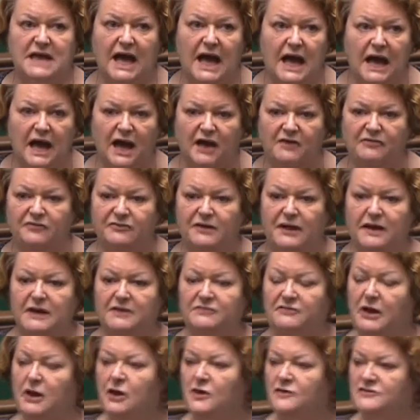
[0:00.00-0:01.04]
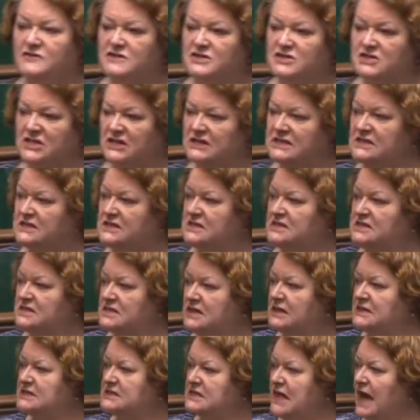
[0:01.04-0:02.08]
a half-life of
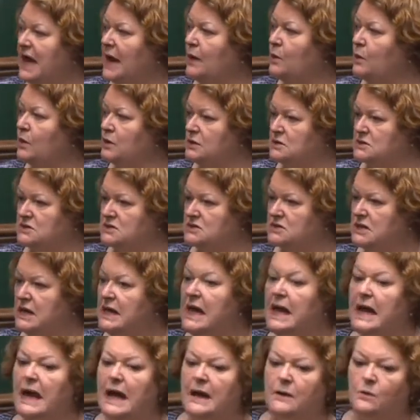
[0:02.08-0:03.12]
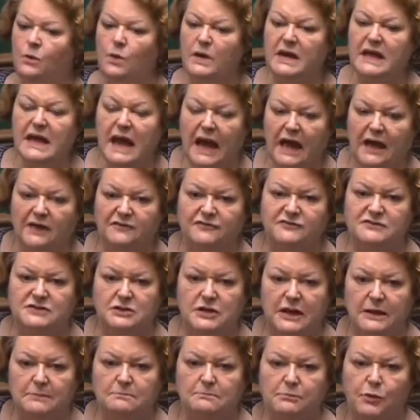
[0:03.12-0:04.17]
66 hours, and we have to
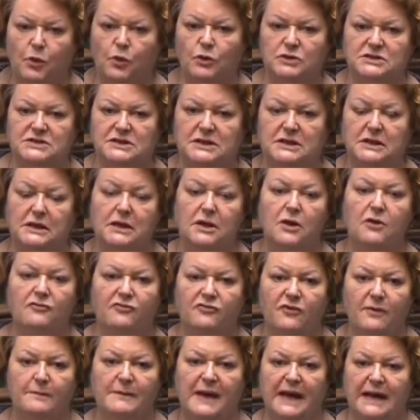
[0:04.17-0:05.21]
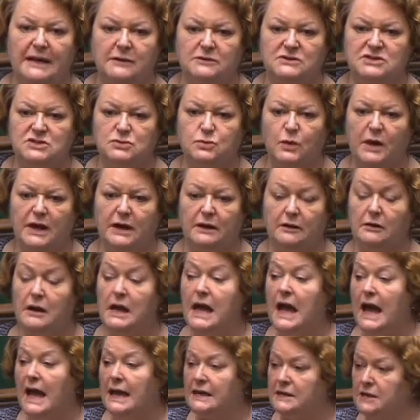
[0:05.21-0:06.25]
import it from elsewhere.
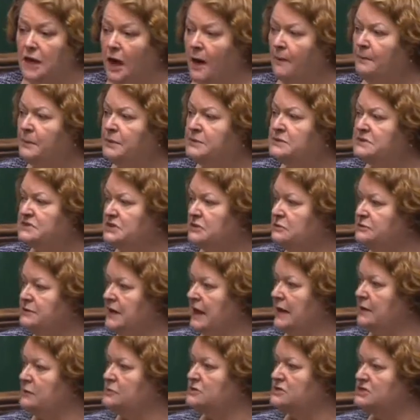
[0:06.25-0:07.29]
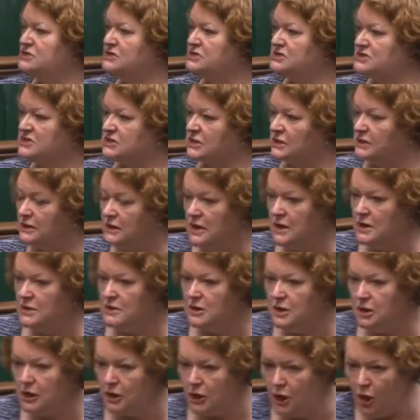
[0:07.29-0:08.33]
And up until now, since the
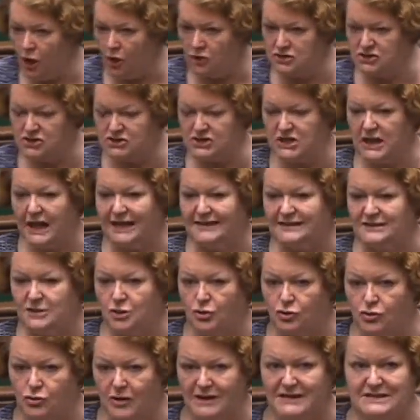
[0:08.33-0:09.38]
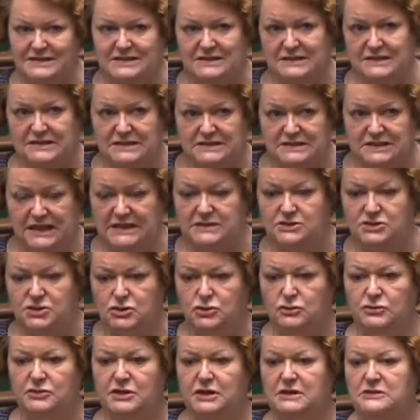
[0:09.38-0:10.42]
loss and crisis in
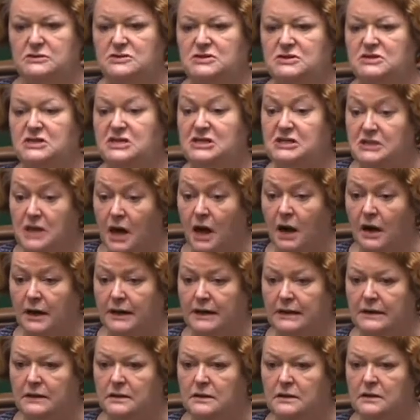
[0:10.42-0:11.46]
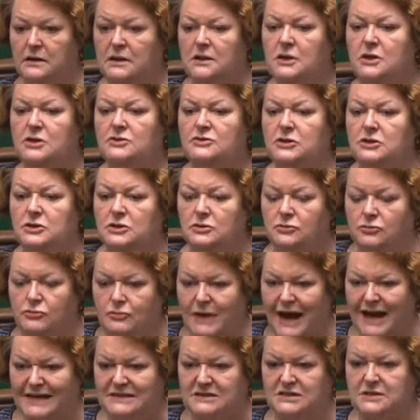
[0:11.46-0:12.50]
2009, the
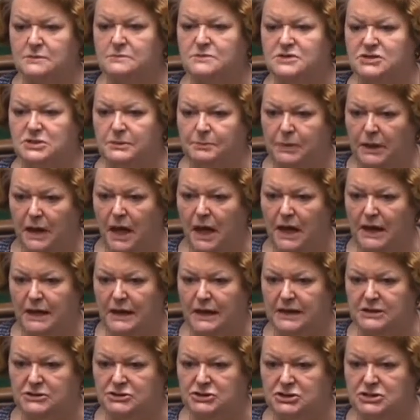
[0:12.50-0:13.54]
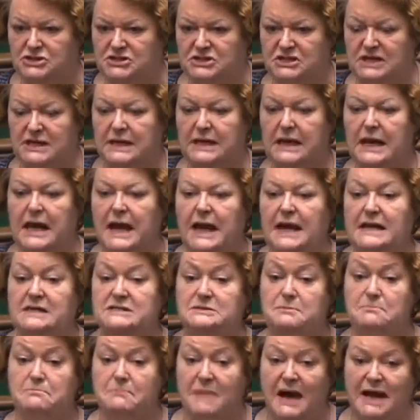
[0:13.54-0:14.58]
Euratom Supply Agency has
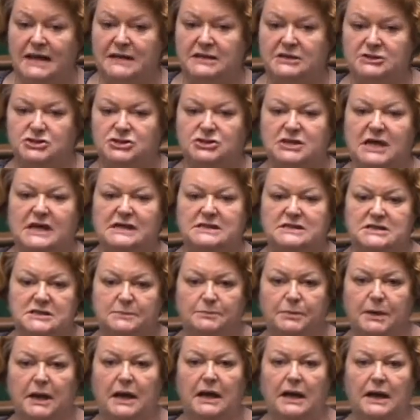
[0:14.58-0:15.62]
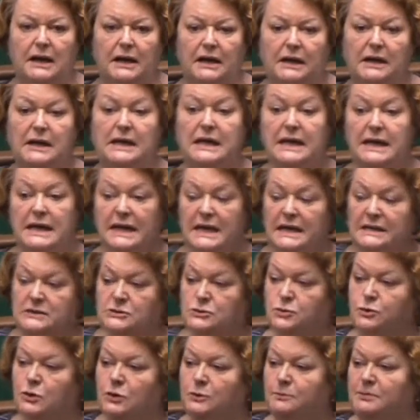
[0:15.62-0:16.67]
managed that supply.
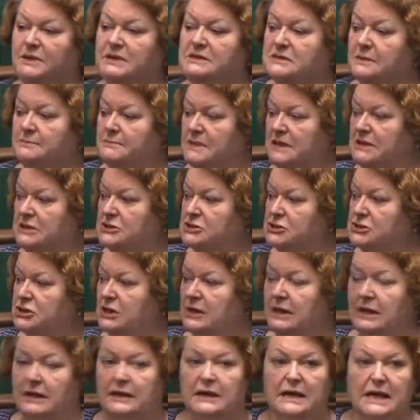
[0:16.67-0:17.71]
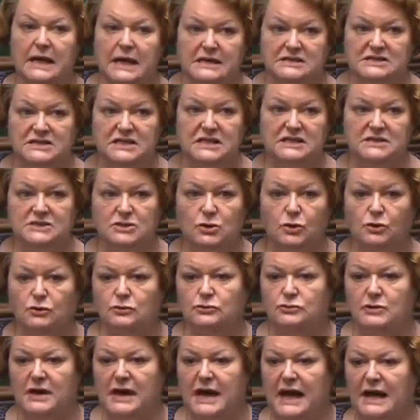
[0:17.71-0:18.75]
It will be diminishing as these old
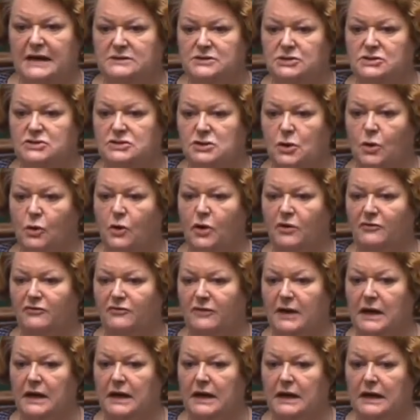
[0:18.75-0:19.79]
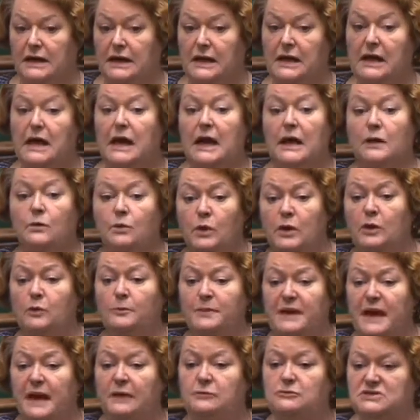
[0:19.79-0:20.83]
reactors go offline. And we'll
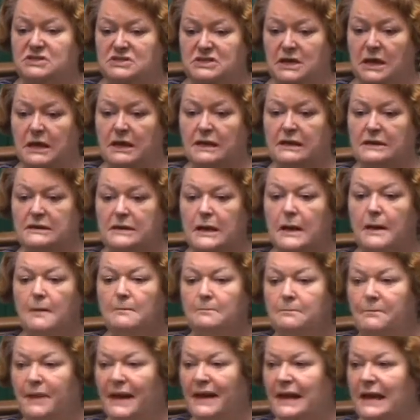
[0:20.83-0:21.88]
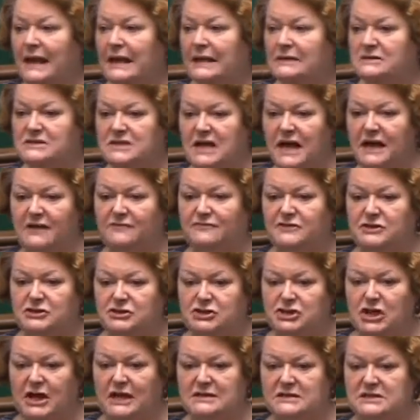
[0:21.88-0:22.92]
be outside begging to have the
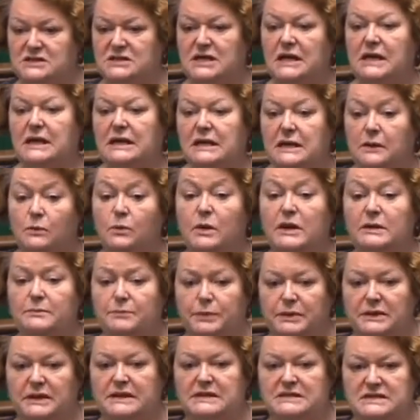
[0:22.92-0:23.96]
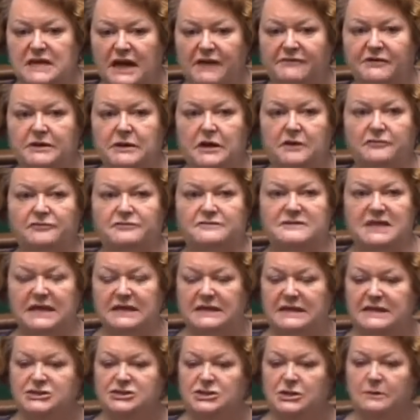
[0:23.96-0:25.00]
chance, can we please have enough
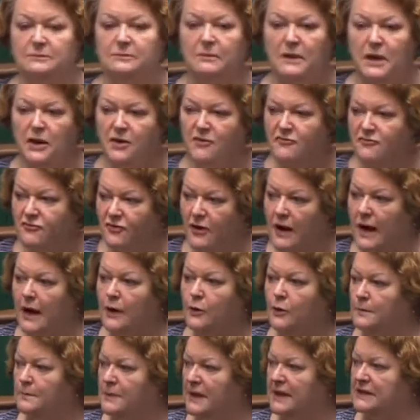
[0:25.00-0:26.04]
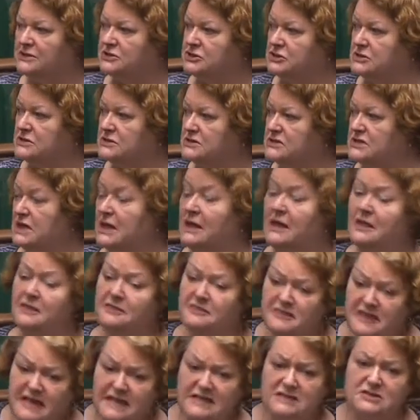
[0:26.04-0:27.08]
technetium for our patients?
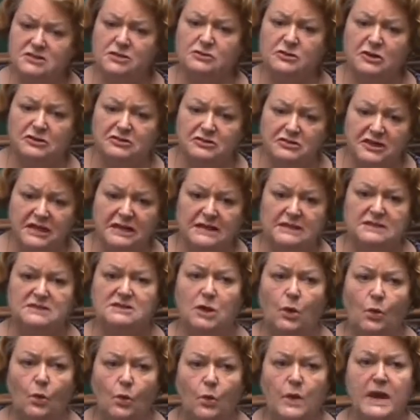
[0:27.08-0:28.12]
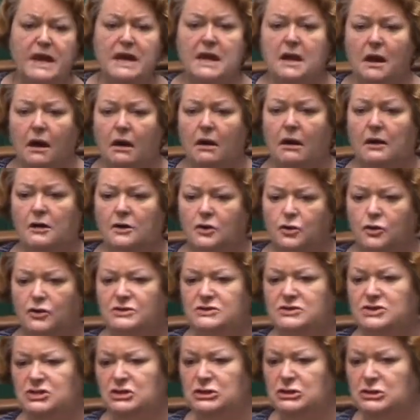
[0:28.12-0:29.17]
These are the things that we are going
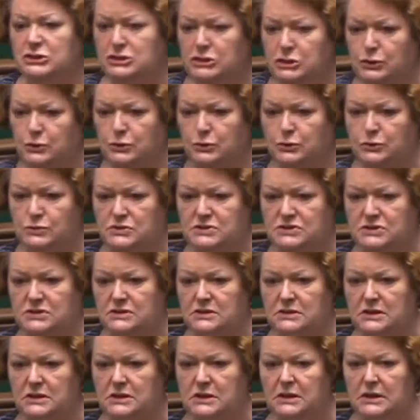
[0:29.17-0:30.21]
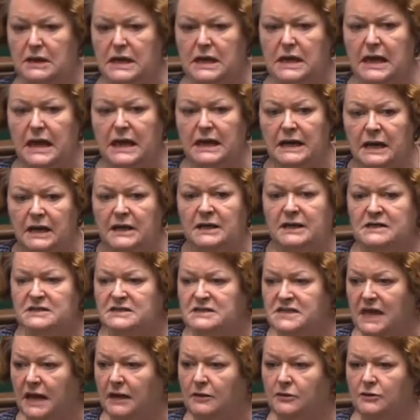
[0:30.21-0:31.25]
to lose. And I can
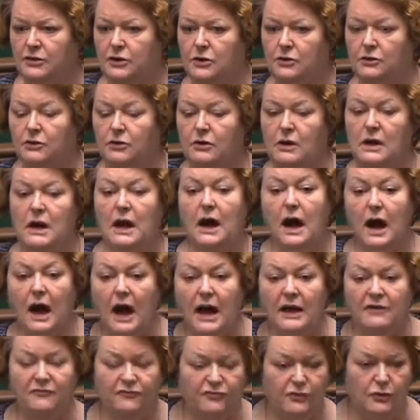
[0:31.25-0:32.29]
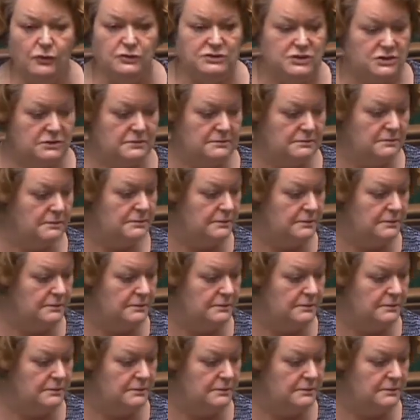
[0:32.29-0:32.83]
tell you, I voted...